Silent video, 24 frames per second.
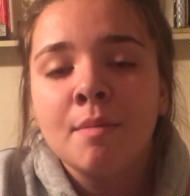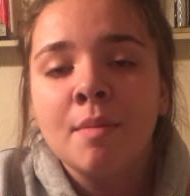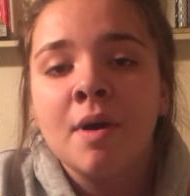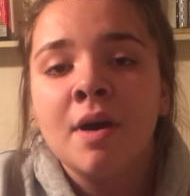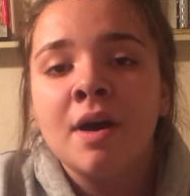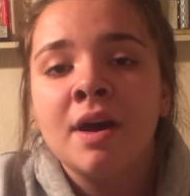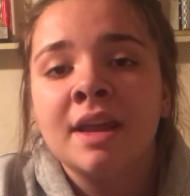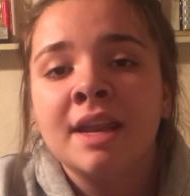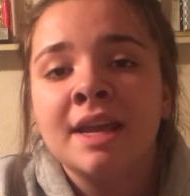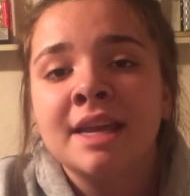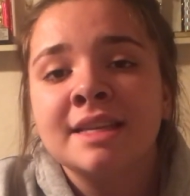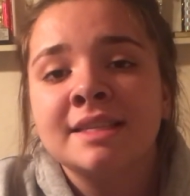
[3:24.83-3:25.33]

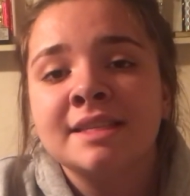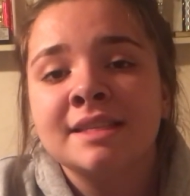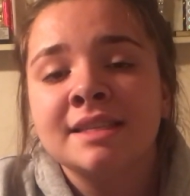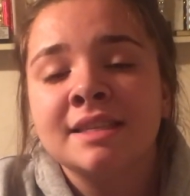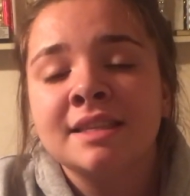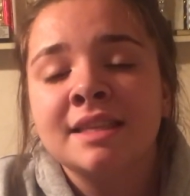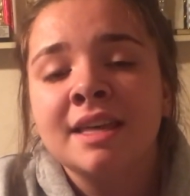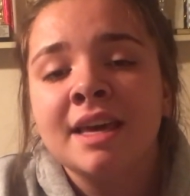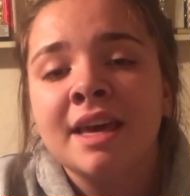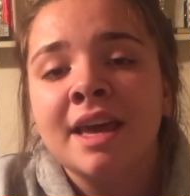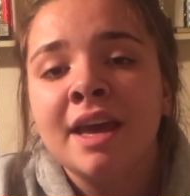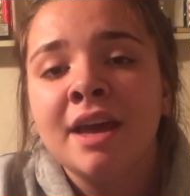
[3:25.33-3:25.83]
but
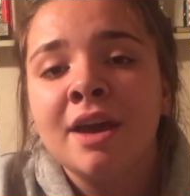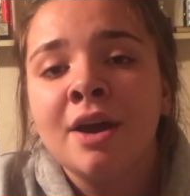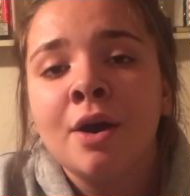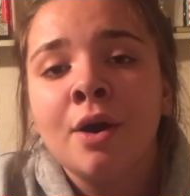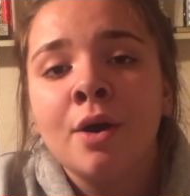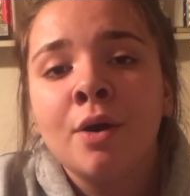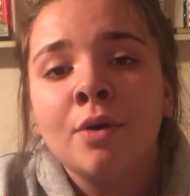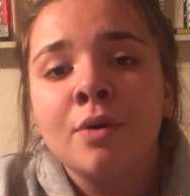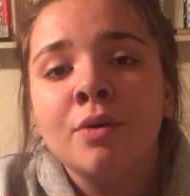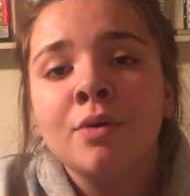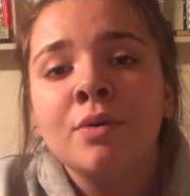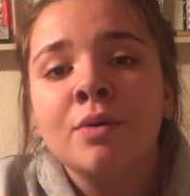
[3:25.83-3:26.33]
it's the
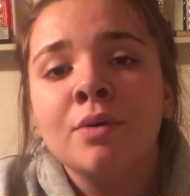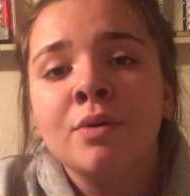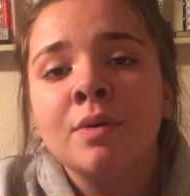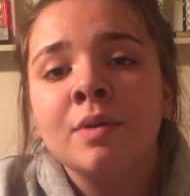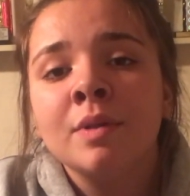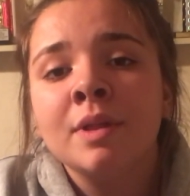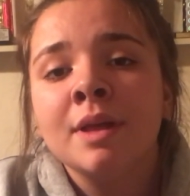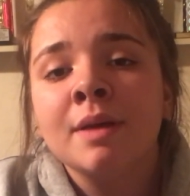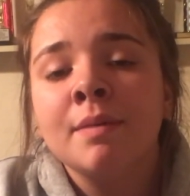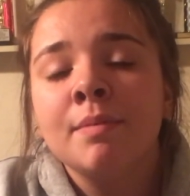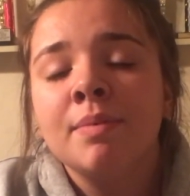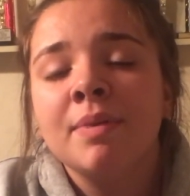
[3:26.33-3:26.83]

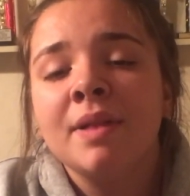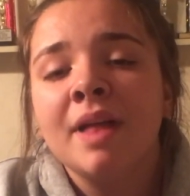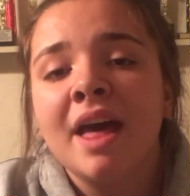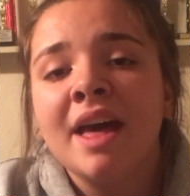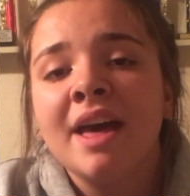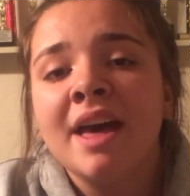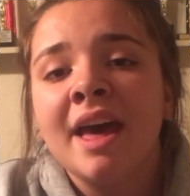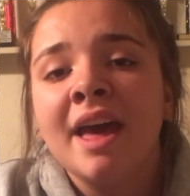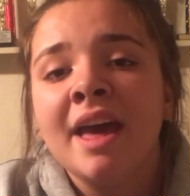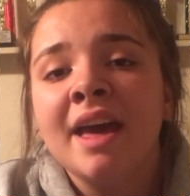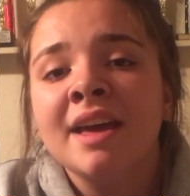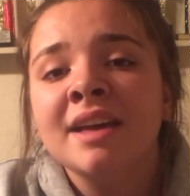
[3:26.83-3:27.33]
only
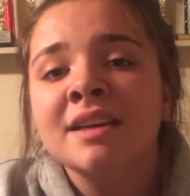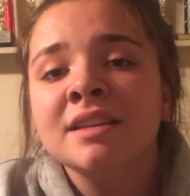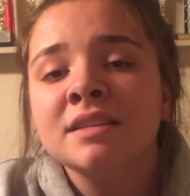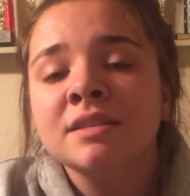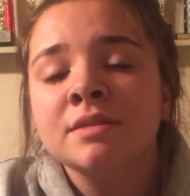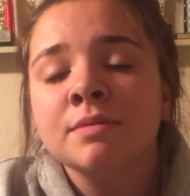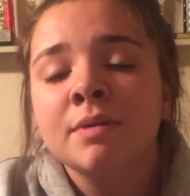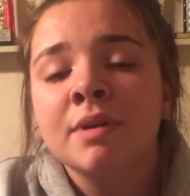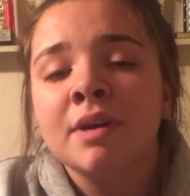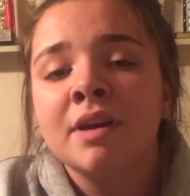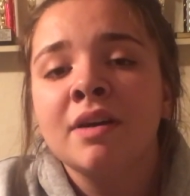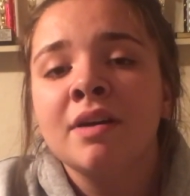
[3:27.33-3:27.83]

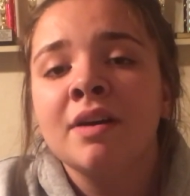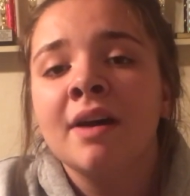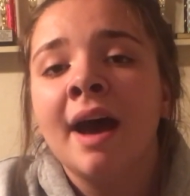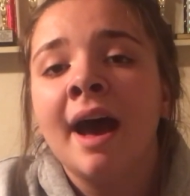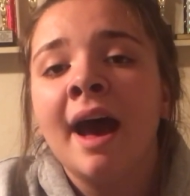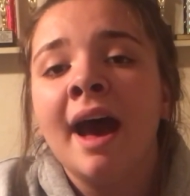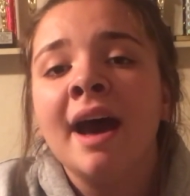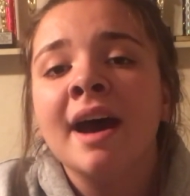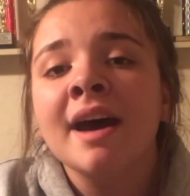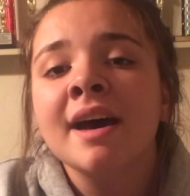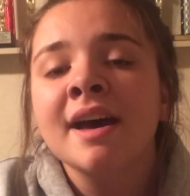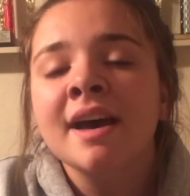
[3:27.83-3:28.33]
place where
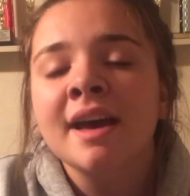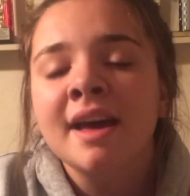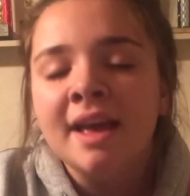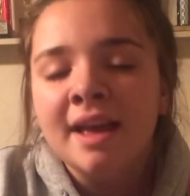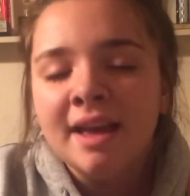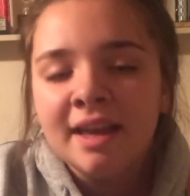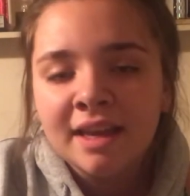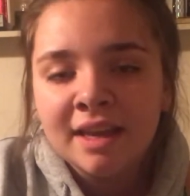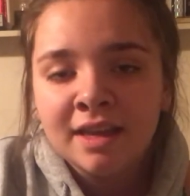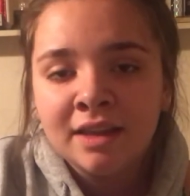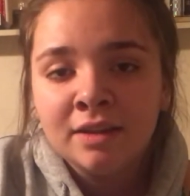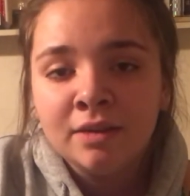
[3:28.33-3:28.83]
I
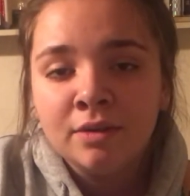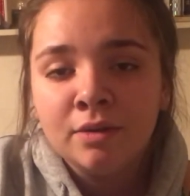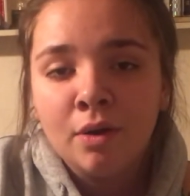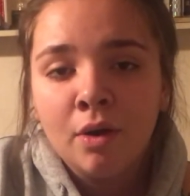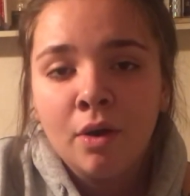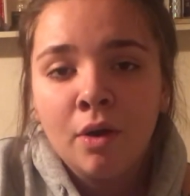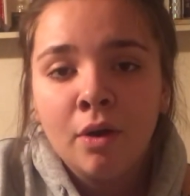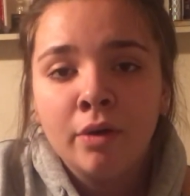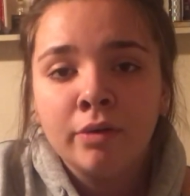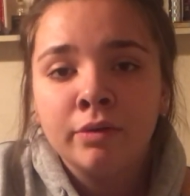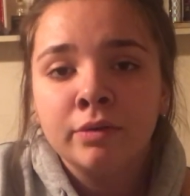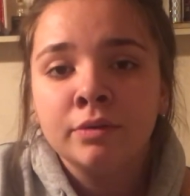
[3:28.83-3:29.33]
can
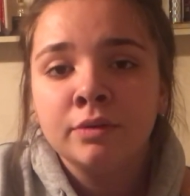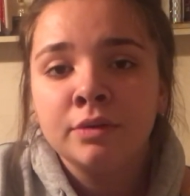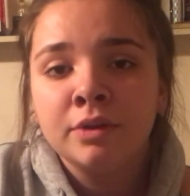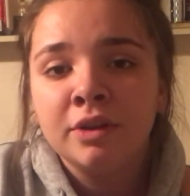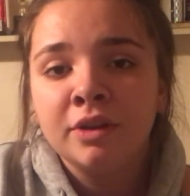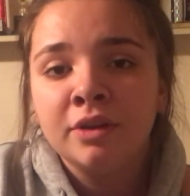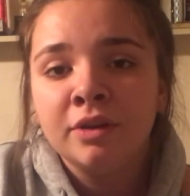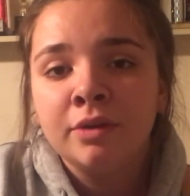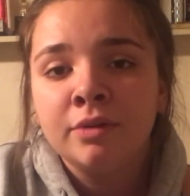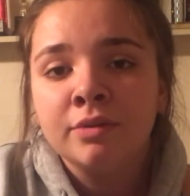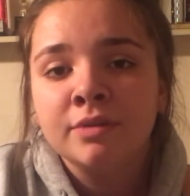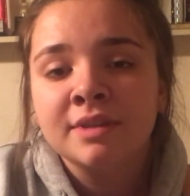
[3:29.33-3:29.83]

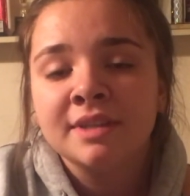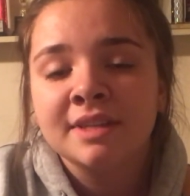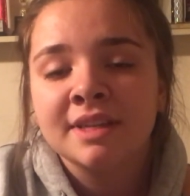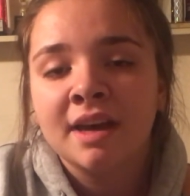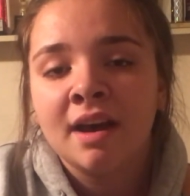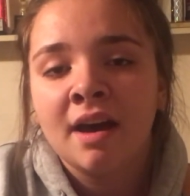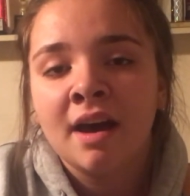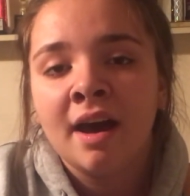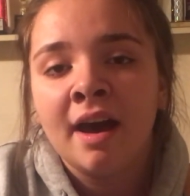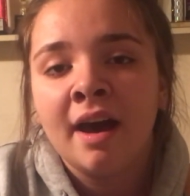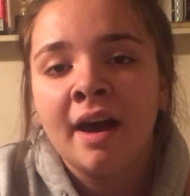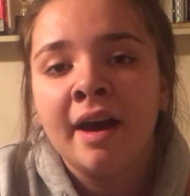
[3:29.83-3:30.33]
hold you
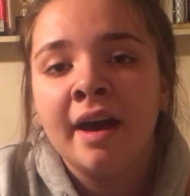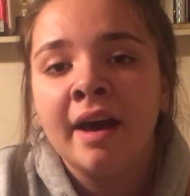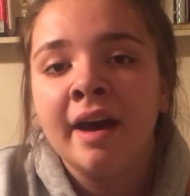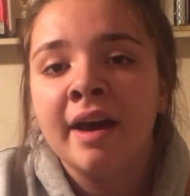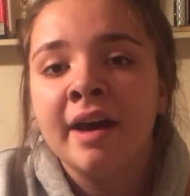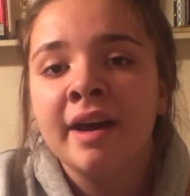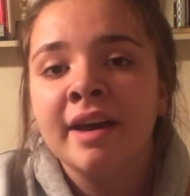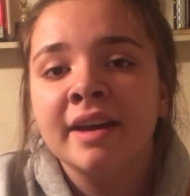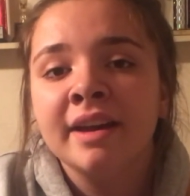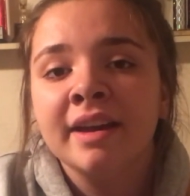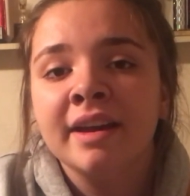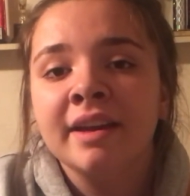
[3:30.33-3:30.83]

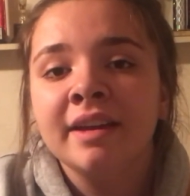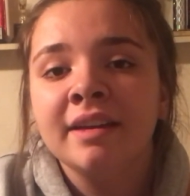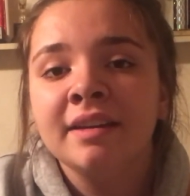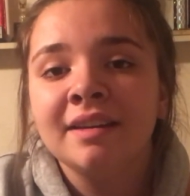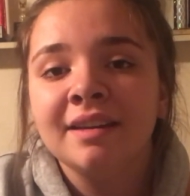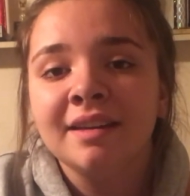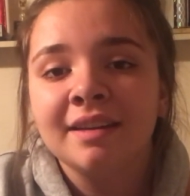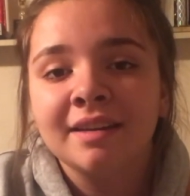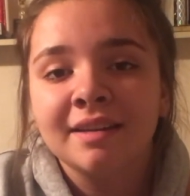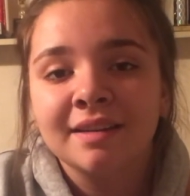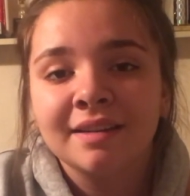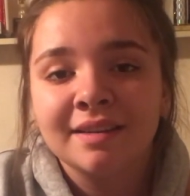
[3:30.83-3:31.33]
tight.
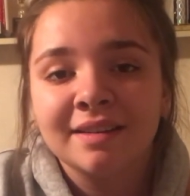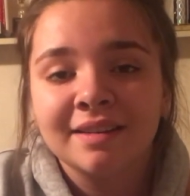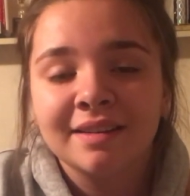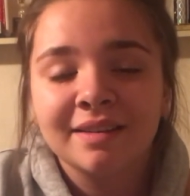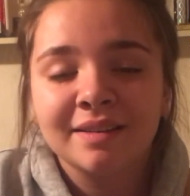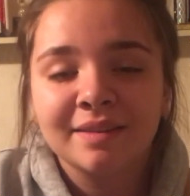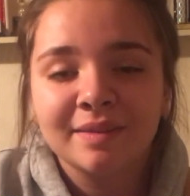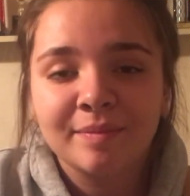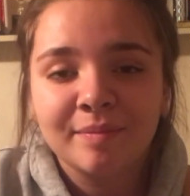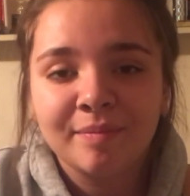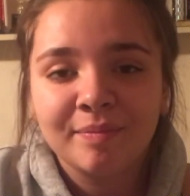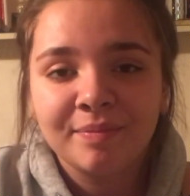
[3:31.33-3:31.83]

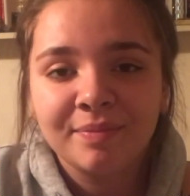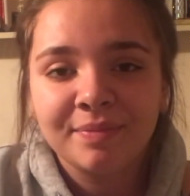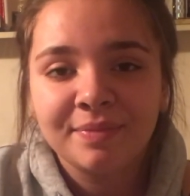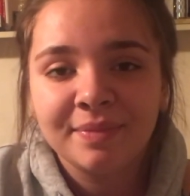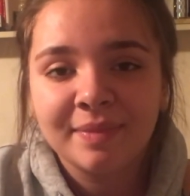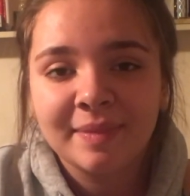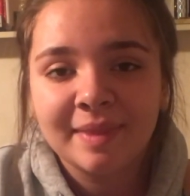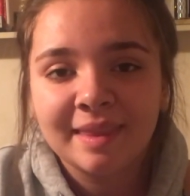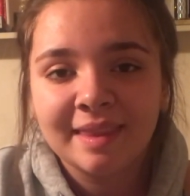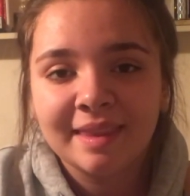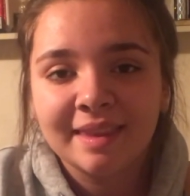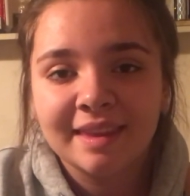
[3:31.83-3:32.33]

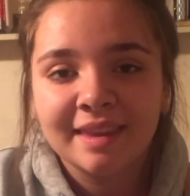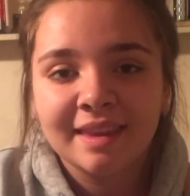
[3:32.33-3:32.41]
Thank you.